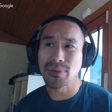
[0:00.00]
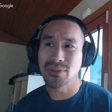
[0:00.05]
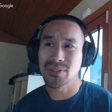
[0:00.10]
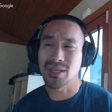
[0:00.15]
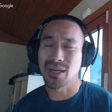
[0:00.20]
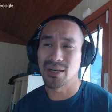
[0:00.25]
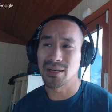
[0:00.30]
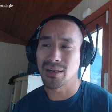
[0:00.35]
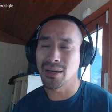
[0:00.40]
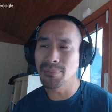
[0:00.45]

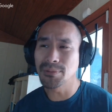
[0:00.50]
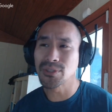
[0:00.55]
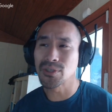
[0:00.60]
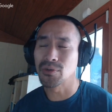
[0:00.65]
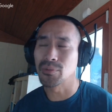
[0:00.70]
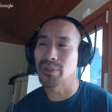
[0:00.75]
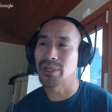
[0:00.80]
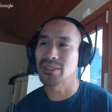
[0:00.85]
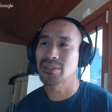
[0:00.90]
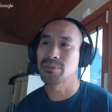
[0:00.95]
gone up so
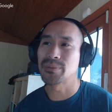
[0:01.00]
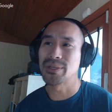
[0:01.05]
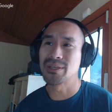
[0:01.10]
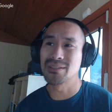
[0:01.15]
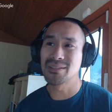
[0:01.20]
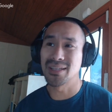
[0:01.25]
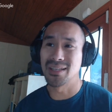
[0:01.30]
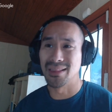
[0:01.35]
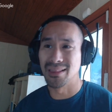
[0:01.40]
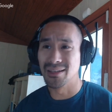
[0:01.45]
much, because
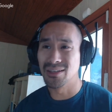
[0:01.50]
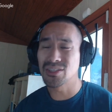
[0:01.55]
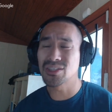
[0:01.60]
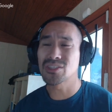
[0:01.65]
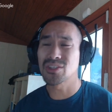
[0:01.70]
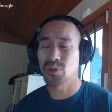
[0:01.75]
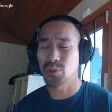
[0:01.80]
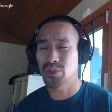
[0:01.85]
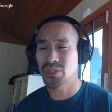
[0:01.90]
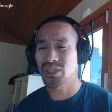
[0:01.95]
it looks so
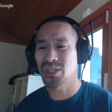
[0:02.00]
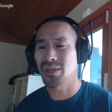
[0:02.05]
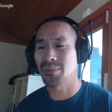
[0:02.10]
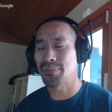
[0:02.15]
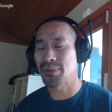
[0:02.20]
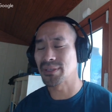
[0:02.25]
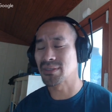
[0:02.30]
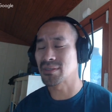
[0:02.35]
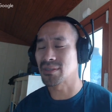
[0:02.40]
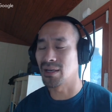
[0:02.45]
cheap. It's